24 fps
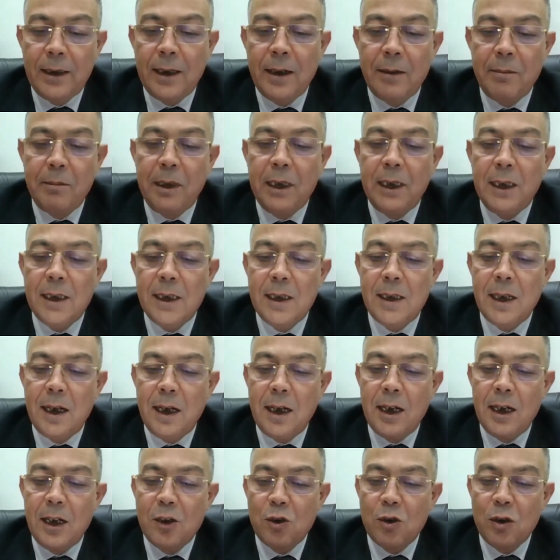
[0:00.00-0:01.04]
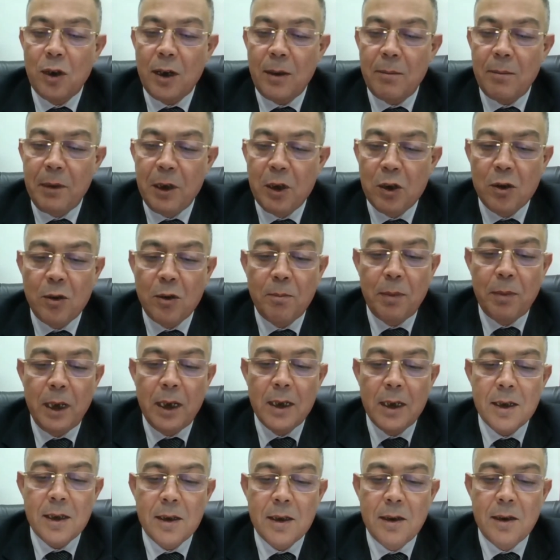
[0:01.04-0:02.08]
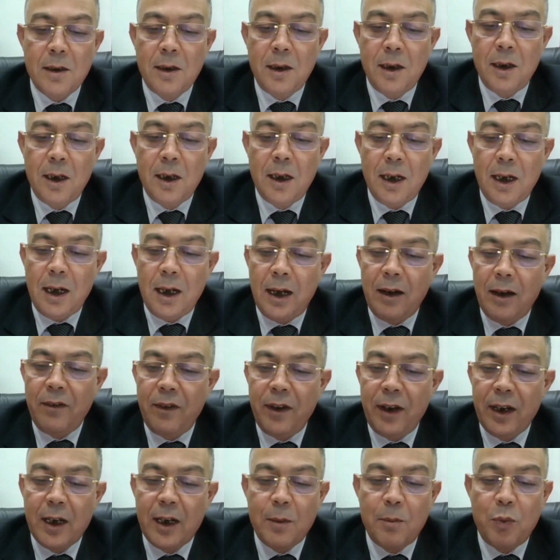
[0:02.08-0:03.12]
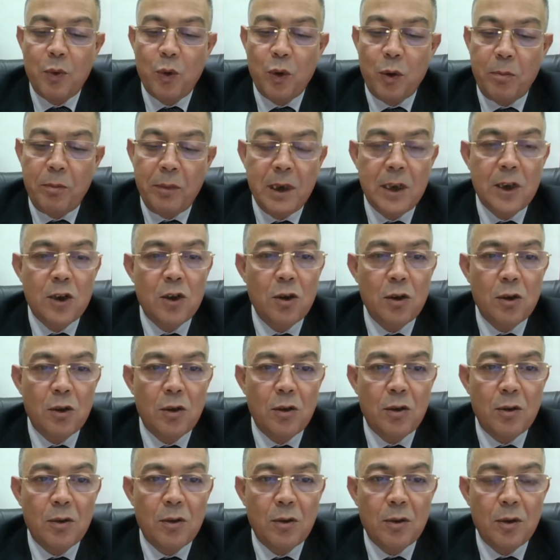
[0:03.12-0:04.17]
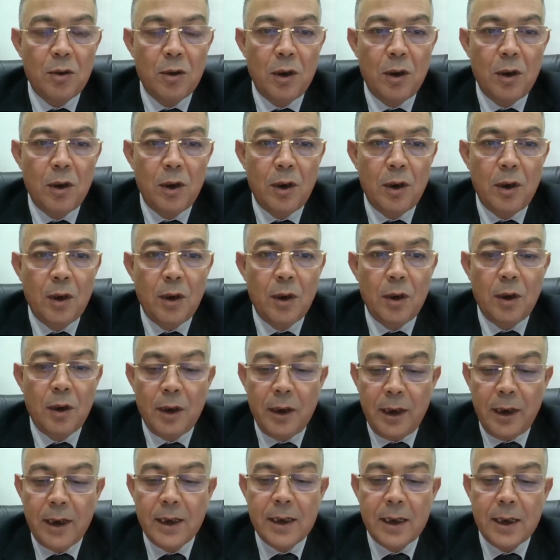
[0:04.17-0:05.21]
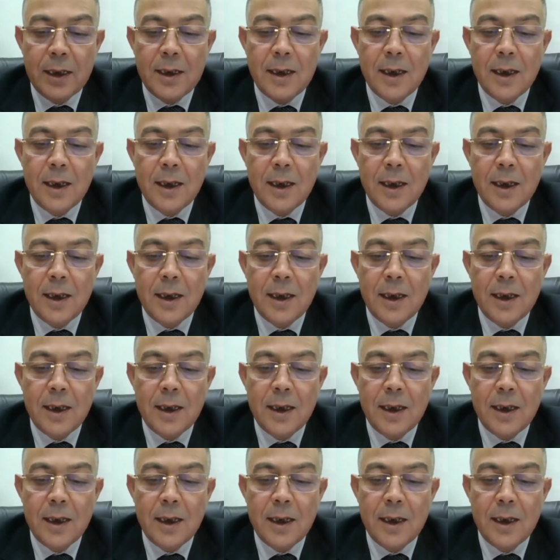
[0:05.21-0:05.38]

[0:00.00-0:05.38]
Hence, we will have an interministerial commission created,